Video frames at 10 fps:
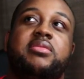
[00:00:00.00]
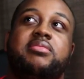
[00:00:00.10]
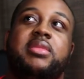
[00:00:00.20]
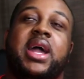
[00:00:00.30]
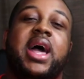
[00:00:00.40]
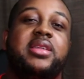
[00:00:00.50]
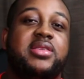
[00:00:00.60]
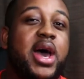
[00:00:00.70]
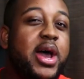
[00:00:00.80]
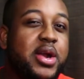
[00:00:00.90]
I got
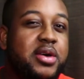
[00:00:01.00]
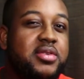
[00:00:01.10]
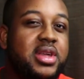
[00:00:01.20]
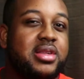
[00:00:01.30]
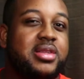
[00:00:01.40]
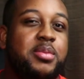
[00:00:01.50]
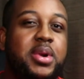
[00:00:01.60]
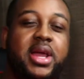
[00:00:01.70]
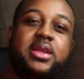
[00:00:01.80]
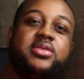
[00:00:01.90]
tired of it because they
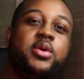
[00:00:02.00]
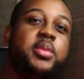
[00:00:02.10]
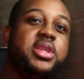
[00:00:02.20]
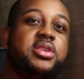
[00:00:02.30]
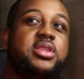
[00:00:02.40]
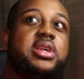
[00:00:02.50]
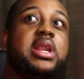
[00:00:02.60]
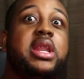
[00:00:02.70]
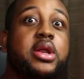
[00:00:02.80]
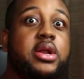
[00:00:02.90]
played it so much and she
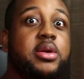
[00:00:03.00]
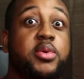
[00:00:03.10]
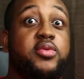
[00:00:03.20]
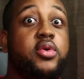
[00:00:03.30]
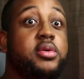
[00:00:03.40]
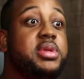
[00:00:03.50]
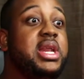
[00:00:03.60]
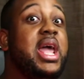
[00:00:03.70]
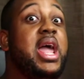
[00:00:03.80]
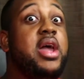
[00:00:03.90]
literally performed it
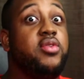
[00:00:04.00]
every.